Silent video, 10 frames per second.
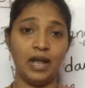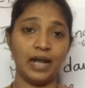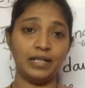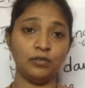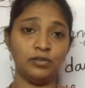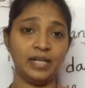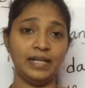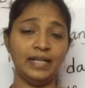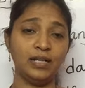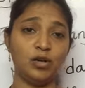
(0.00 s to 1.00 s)
and now
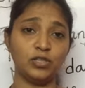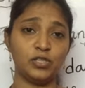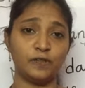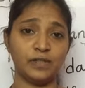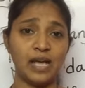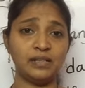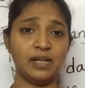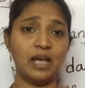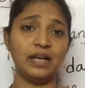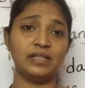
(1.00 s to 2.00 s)
sending lots of
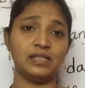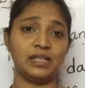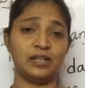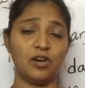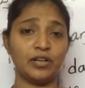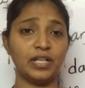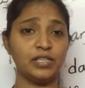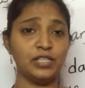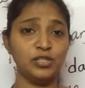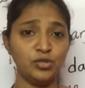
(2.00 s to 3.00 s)
satellites and
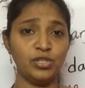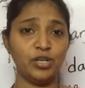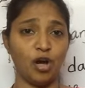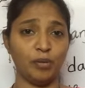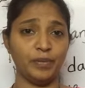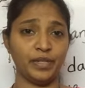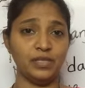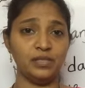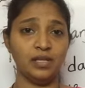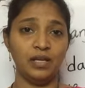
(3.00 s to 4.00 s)
rockets into the
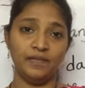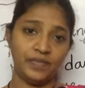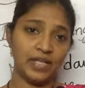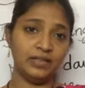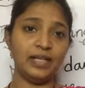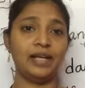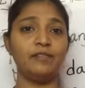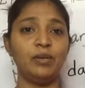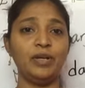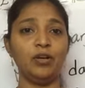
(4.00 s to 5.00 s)
orbits, then there
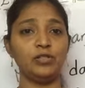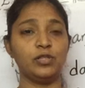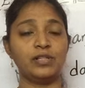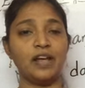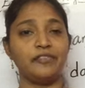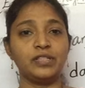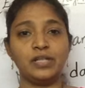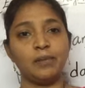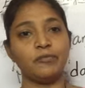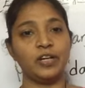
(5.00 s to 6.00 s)
will be also traffic
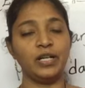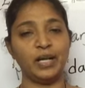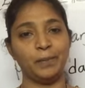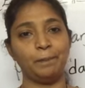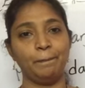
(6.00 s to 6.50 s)
jam one day,